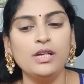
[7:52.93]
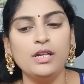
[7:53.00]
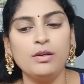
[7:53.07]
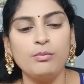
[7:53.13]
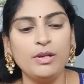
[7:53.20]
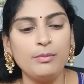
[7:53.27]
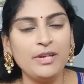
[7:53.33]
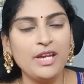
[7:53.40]

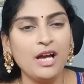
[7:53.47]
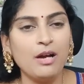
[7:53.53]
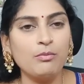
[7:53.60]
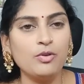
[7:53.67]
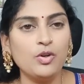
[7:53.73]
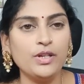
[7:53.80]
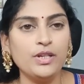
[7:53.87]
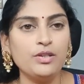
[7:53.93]
Maybe I'm
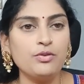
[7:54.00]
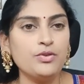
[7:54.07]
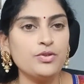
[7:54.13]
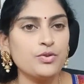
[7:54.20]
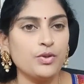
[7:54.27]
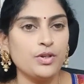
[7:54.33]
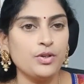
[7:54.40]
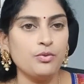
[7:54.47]
going to show
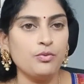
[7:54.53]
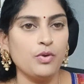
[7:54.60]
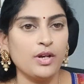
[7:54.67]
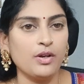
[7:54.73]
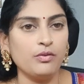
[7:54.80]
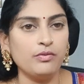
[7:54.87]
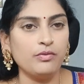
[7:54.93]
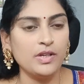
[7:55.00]
you one
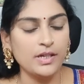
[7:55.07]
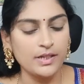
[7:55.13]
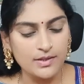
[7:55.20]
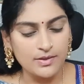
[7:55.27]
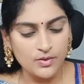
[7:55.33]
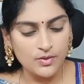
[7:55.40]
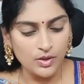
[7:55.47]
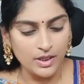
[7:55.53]
of the
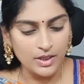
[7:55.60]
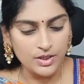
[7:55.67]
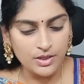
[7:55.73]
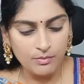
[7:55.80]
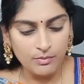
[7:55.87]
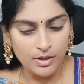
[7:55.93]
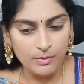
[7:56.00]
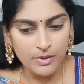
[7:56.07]
installation.
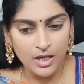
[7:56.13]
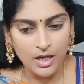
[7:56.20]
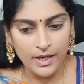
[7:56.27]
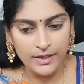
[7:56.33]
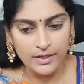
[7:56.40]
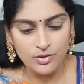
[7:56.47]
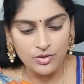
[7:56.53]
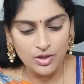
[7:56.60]
Maybe
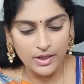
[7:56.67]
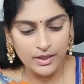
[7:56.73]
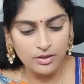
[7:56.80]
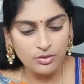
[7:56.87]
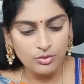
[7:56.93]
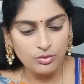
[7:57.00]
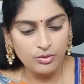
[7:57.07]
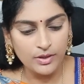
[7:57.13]
I try
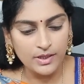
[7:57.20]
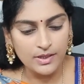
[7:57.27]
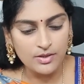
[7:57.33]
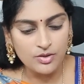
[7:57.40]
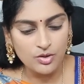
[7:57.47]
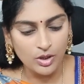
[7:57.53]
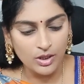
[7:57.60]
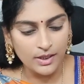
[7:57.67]
to
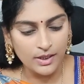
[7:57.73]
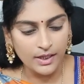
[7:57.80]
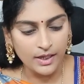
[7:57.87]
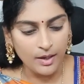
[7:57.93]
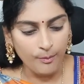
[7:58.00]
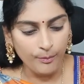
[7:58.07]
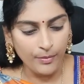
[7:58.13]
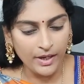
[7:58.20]
install the
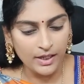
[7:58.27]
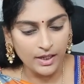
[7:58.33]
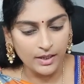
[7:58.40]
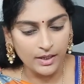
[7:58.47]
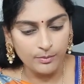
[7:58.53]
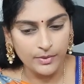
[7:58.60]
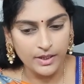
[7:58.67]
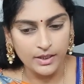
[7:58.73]
NumPy
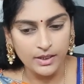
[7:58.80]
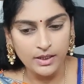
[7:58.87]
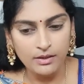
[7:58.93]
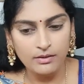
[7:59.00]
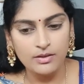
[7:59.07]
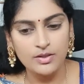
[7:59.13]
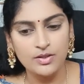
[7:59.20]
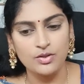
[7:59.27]
library.
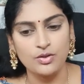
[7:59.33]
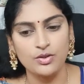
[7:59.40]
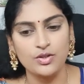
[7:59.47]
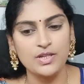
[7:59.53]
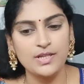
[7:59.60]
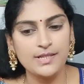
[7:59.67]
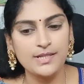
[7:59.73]
So just